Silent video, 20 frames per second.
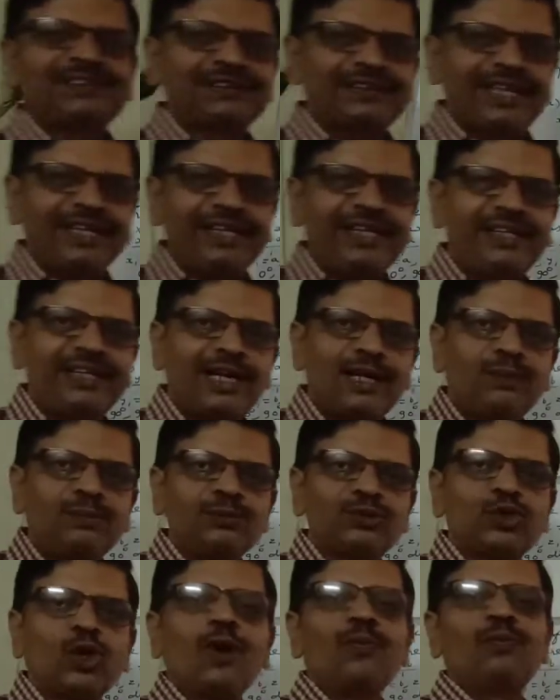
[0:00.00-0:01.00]
in
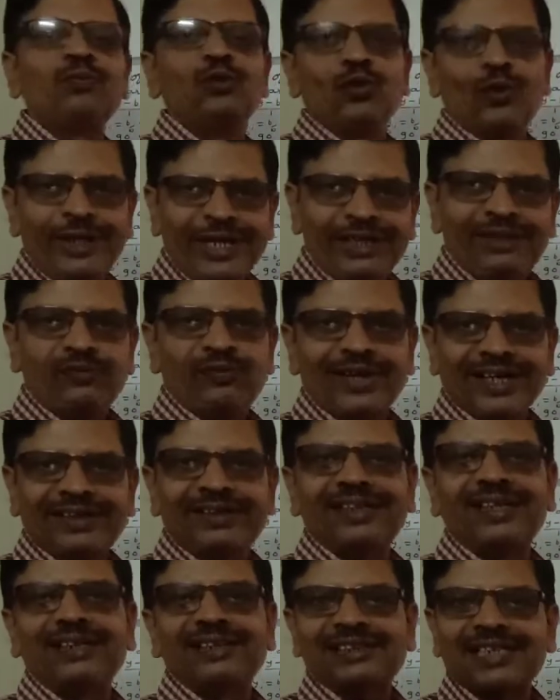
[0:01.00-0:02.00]
terms of unit
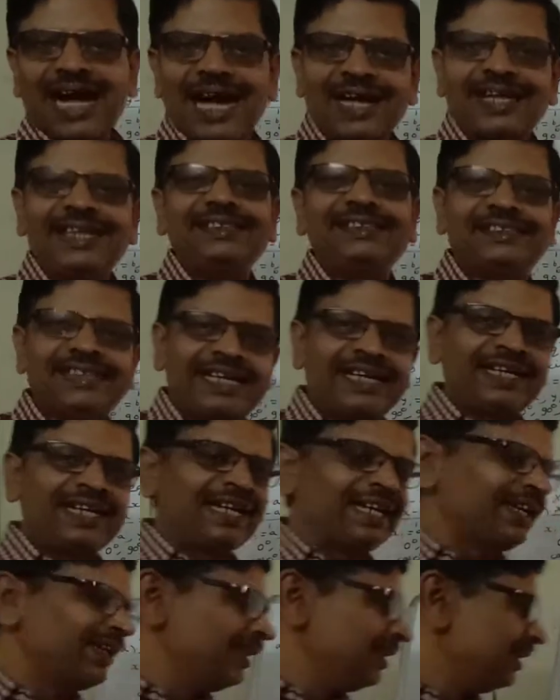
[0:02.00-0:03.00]
vectors I, J,
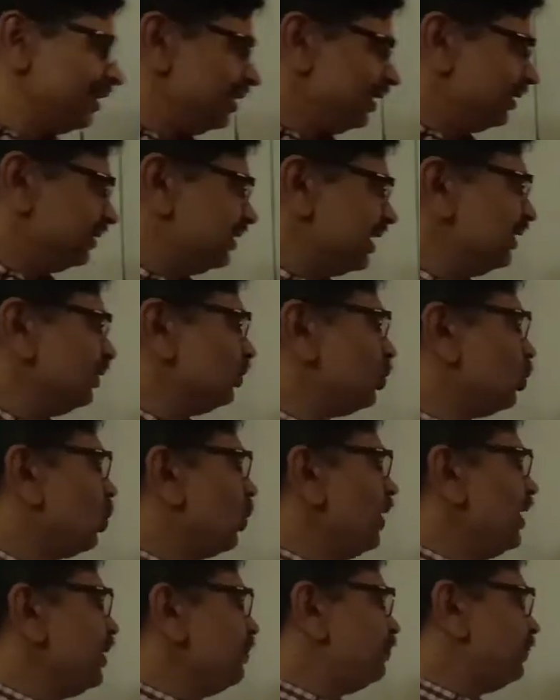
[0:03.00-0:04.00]
K, then
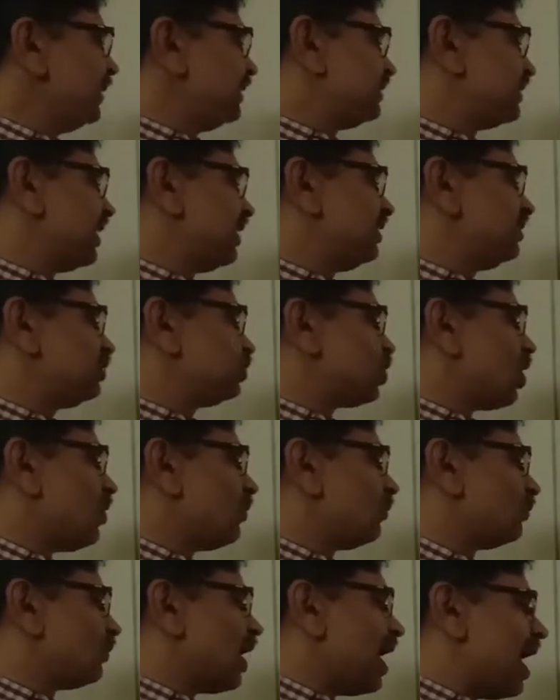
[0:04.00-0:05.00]
coefficients
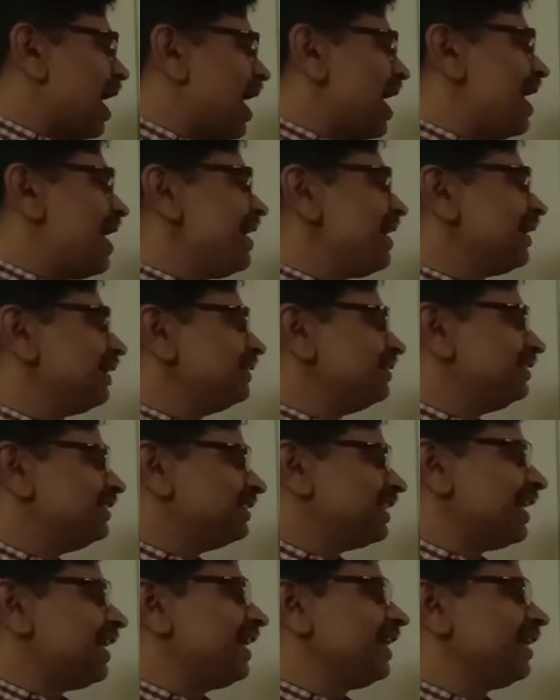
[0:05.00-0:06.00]
of I,
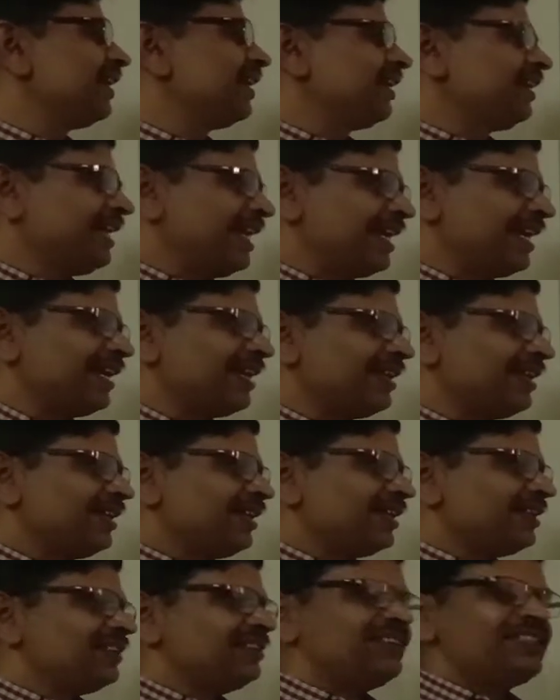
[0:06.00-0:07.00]
J, K,
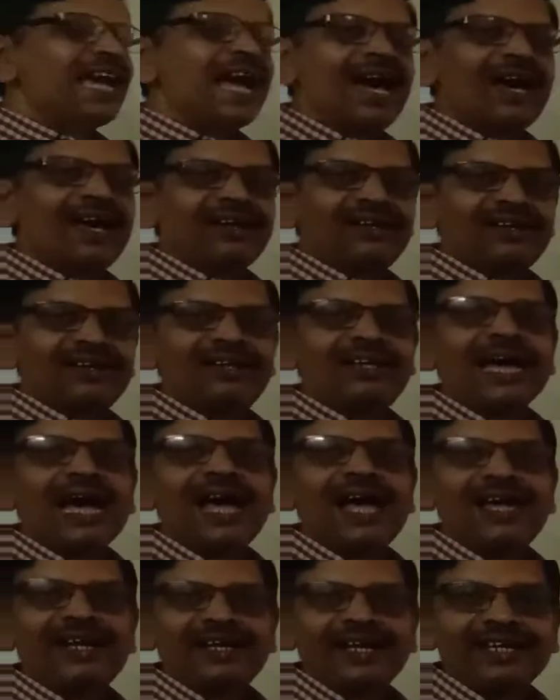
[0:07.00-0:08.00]
they are
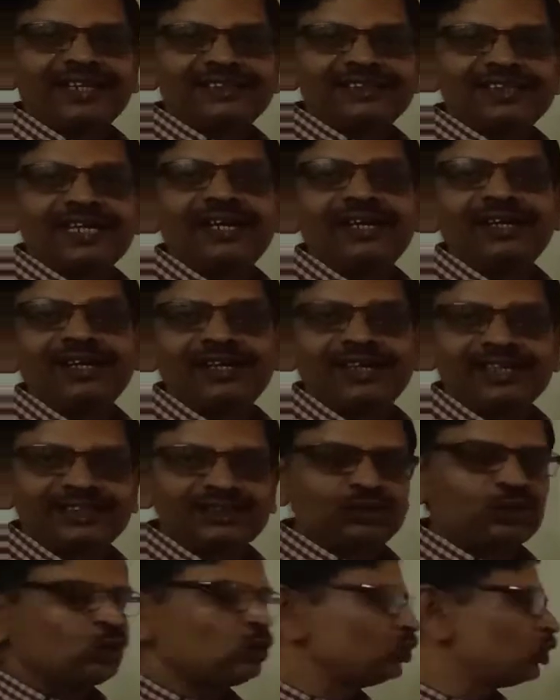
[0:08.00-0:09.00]
direction
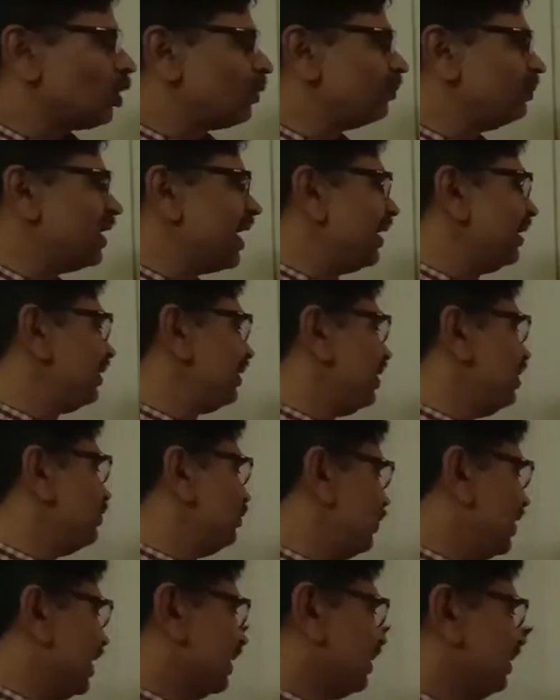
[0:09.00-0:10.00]
ratios of that
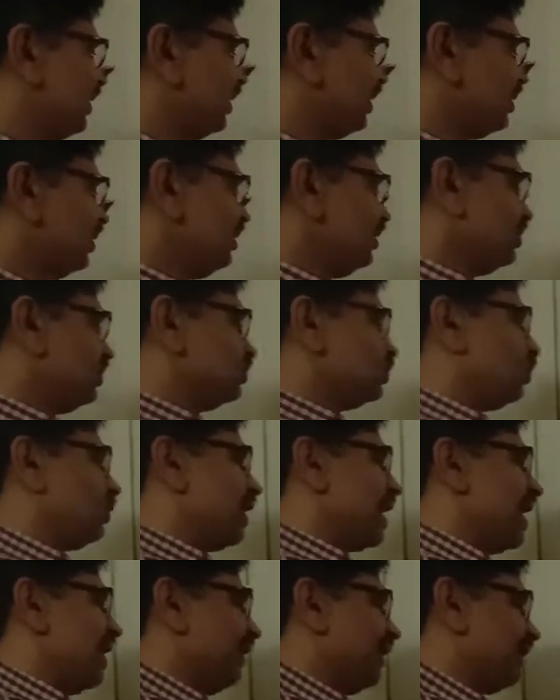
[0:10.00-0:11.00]
vector. So
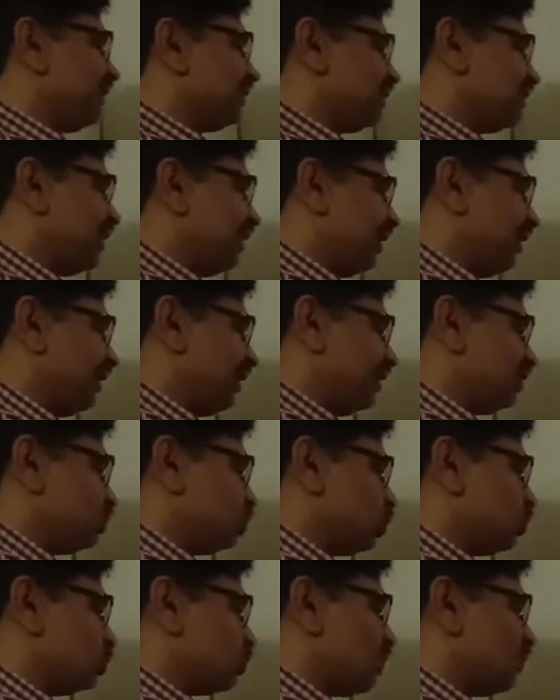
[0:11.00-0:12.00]
direction
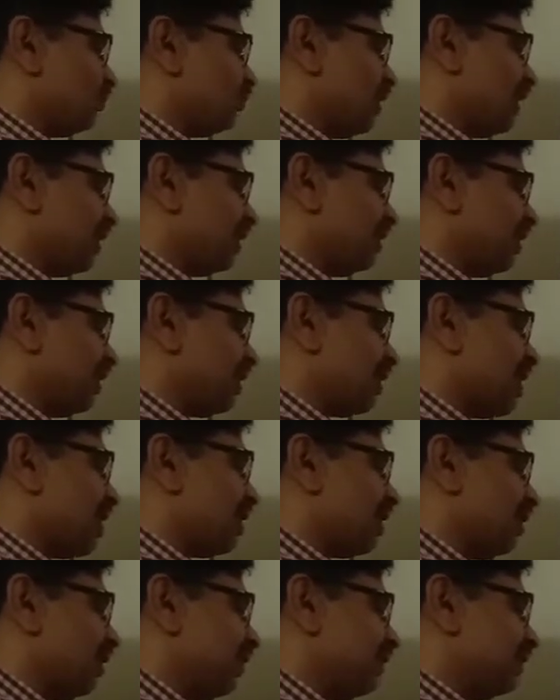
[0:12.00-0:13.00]
ratios of vector
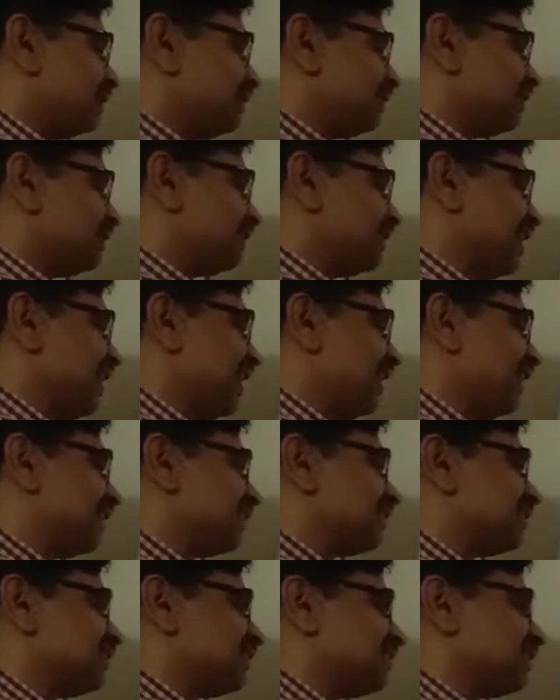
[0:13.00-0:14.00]
are 6
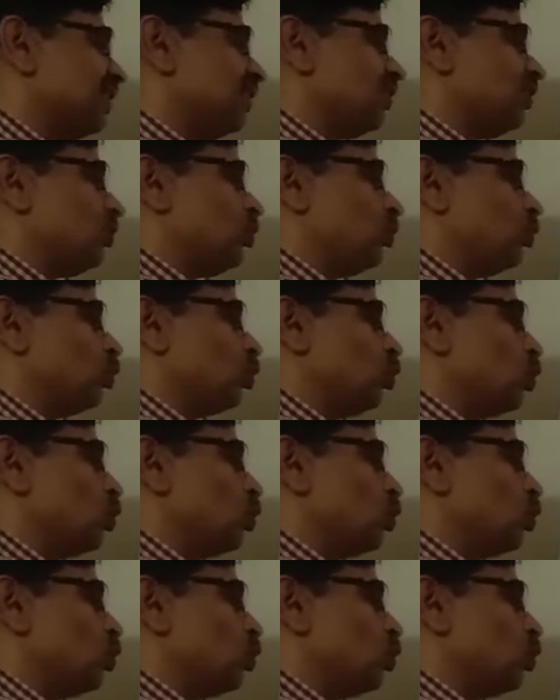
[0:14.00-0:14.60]
to 3.